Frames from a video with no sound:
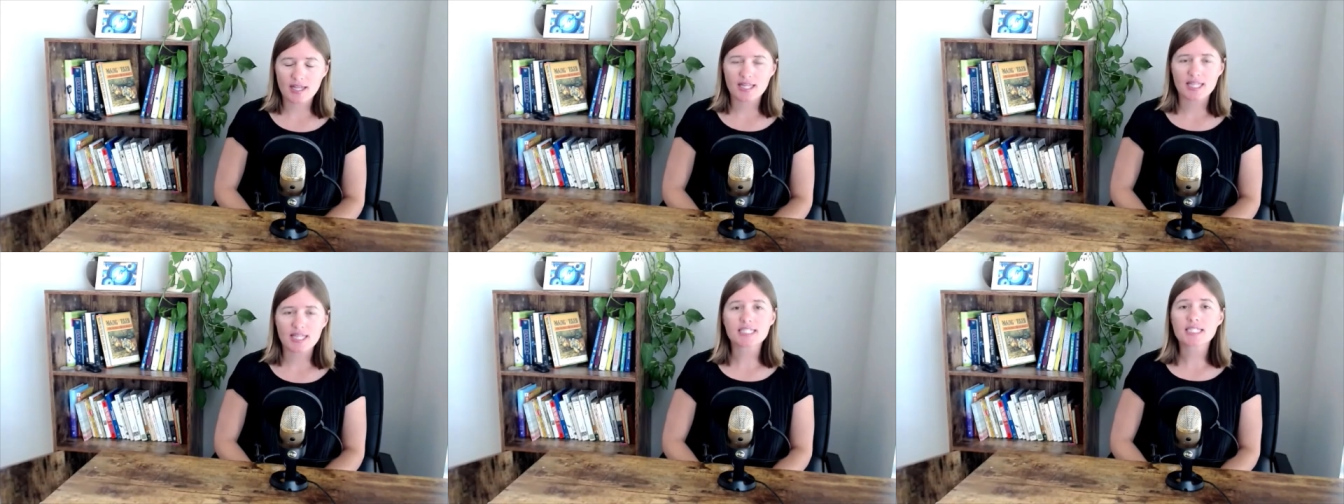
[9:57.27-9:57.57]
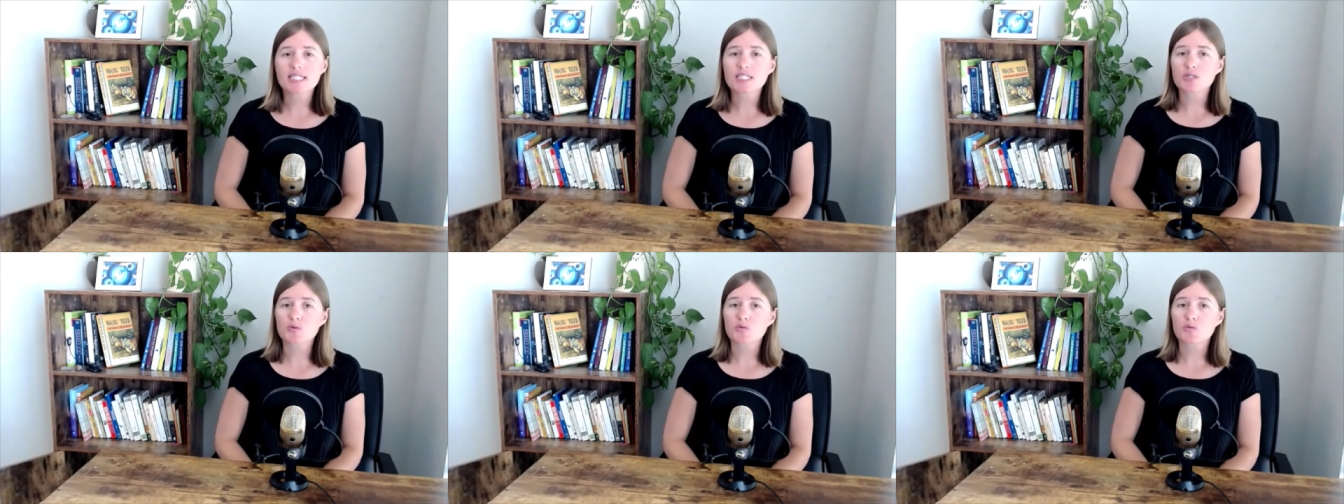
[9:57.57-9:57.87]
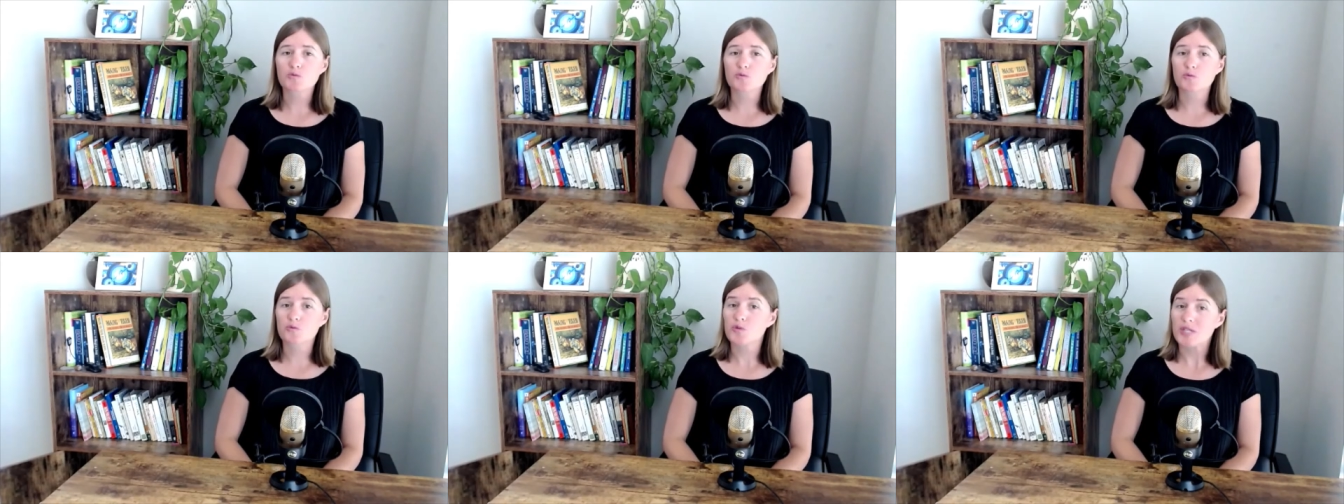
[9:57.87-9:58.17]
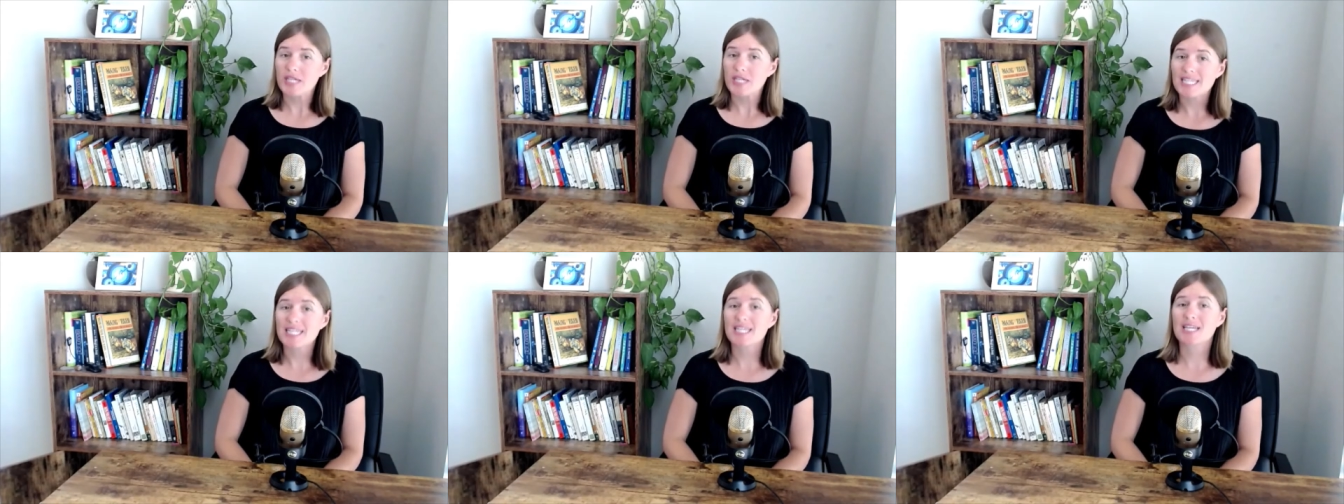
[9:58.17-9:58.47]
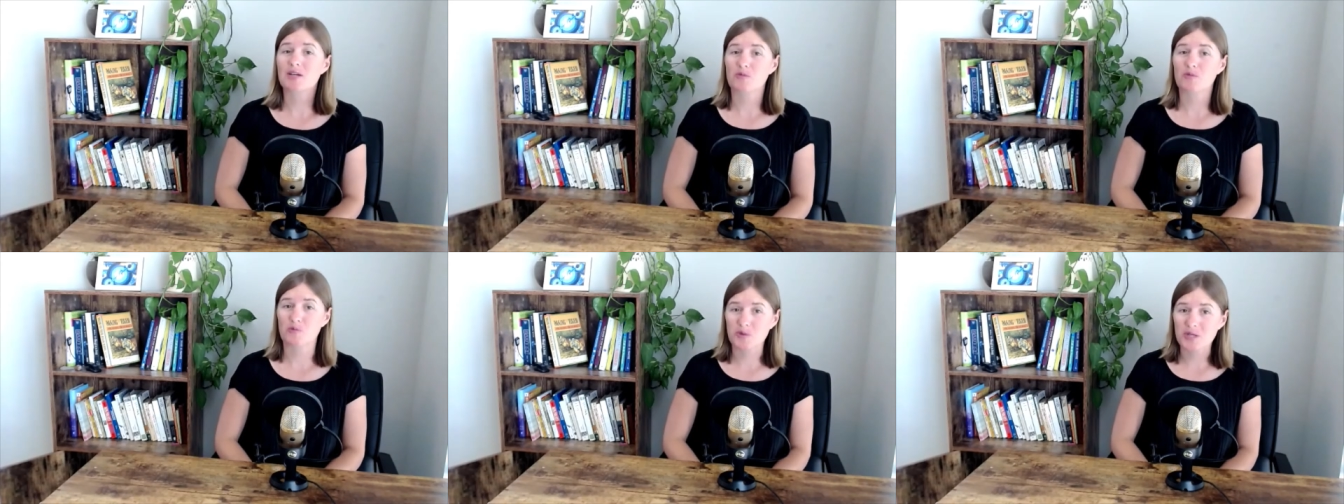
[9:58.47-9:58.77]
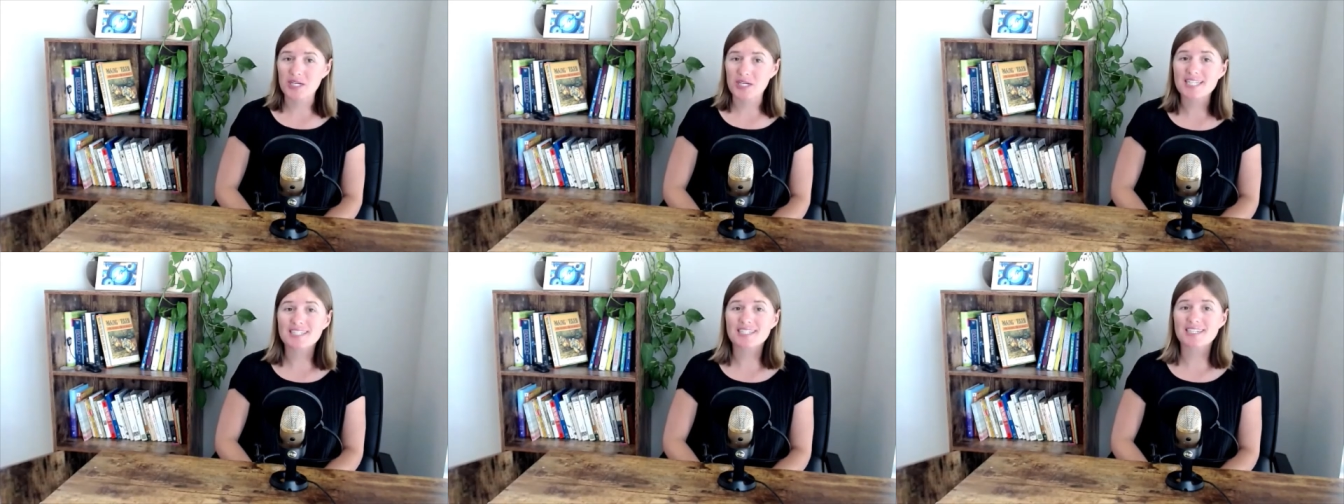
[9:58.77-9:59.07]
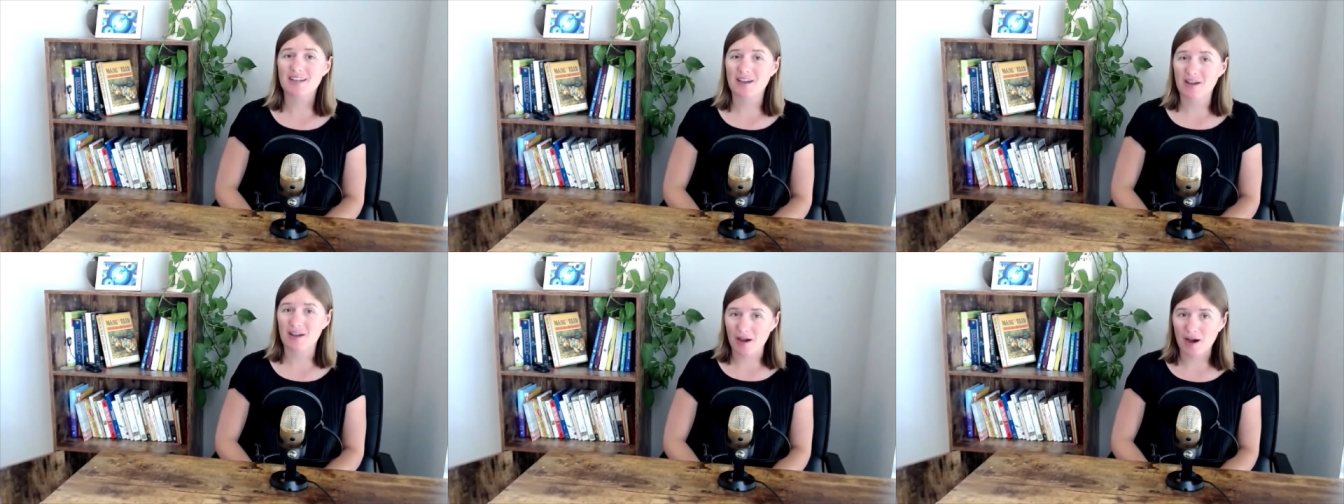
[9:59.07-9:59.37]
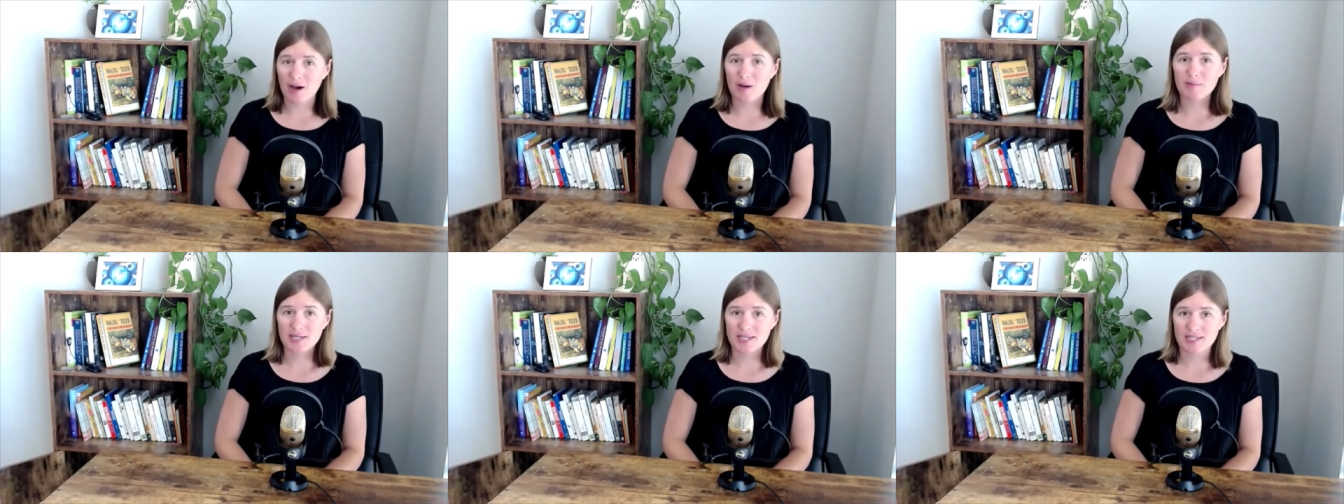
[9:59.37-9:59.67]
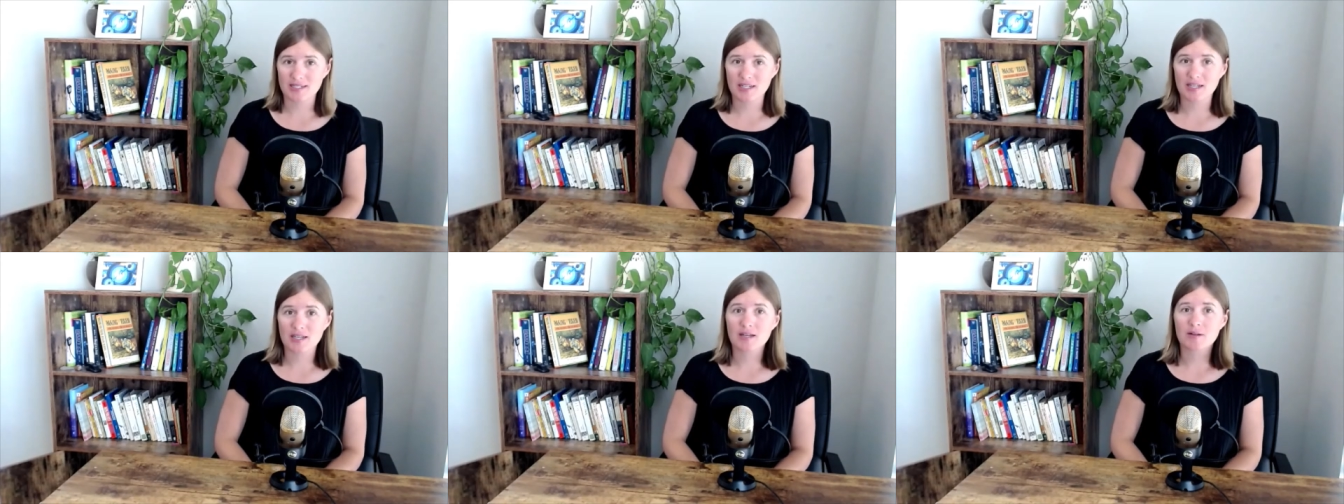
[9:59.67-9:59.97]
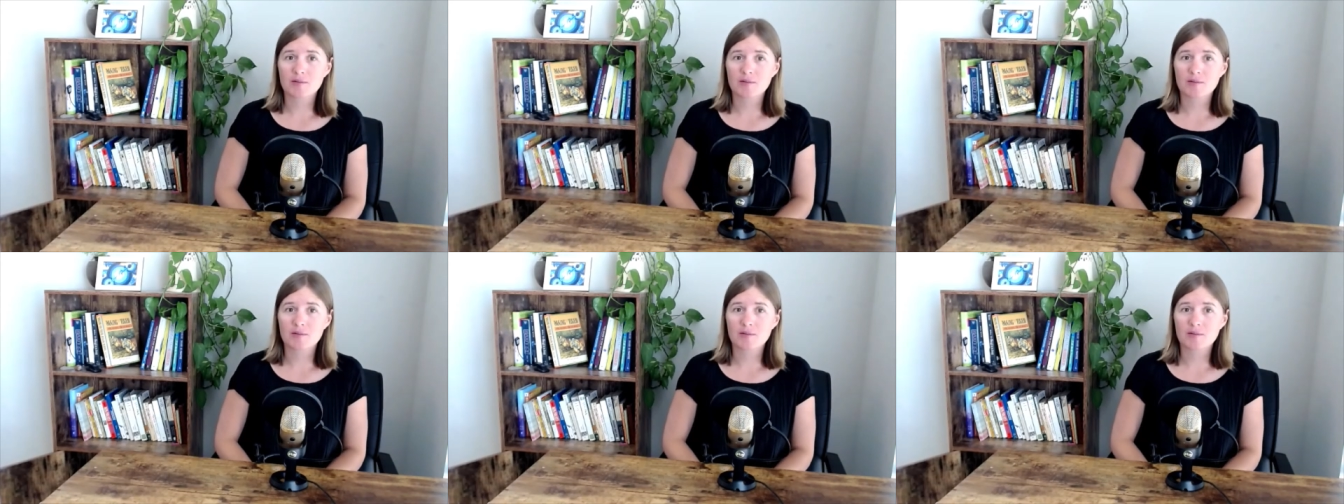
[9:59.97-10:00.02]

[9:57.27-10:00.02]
This is really, really common